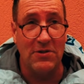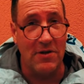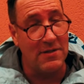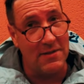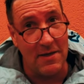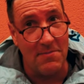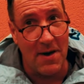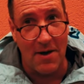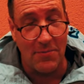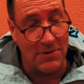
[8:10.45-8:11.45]
It's got a
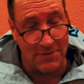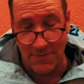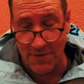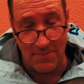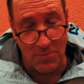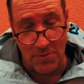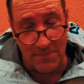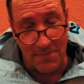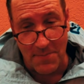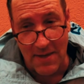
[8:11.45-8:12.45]
cinema, which is very
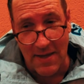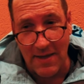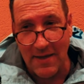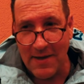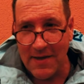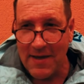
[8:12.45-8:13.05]
important for me.